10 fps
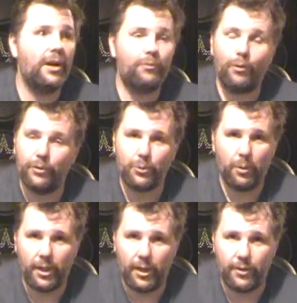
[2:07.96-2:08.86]
for over
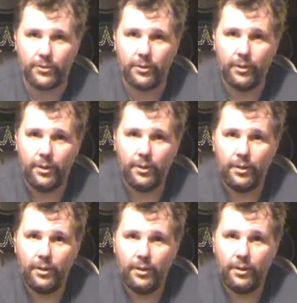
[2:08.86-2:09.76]
20 years,
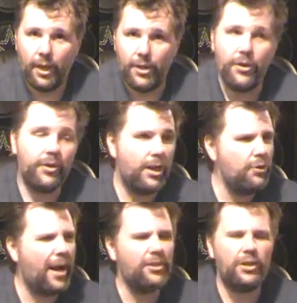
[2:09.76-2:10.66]
and you
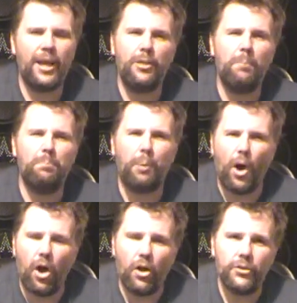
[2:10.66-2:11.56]
actually have the
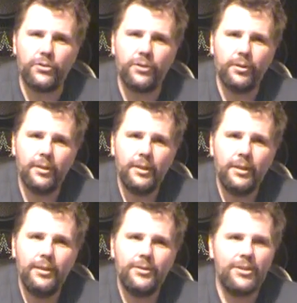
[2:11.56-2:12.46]
balls
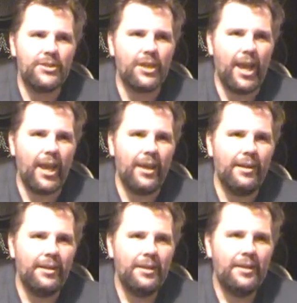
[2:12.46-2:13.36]
to say,
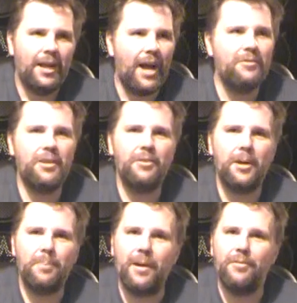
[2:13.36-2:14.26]
I've given
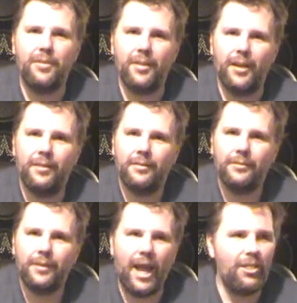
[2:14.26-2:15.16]
up everything.
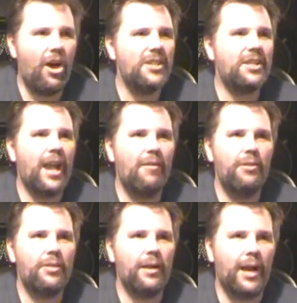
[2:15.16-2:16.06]
I lost
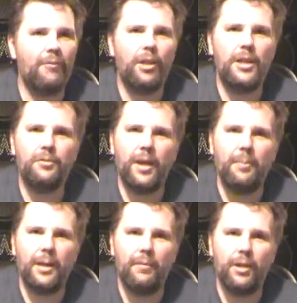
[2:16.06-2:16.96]
everything. I've lost
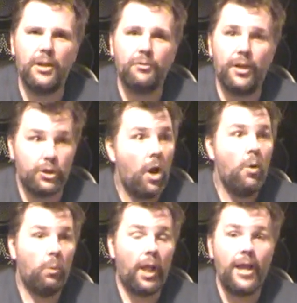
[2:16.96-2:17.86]
family. I've lost friends.
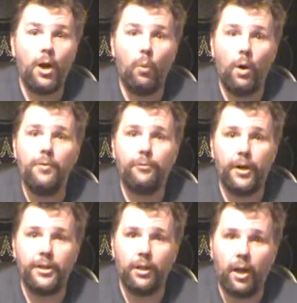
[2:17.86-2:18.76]
Well, I know one
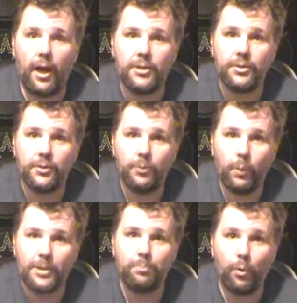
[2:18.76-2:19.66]
friend you lost,
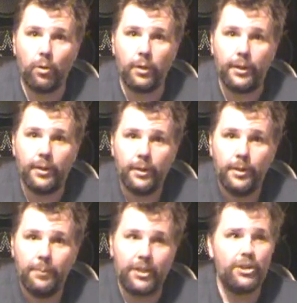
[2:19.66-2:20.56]
Wes Borland,
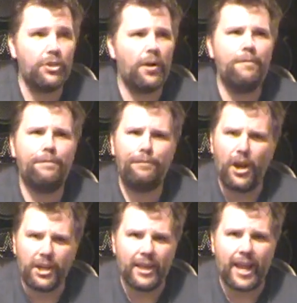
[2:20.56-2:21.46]
because you're a
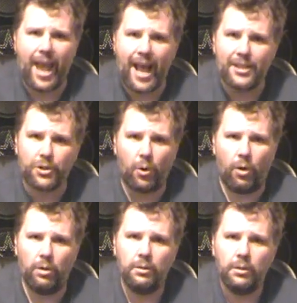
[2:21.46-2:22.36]
fucking asshole.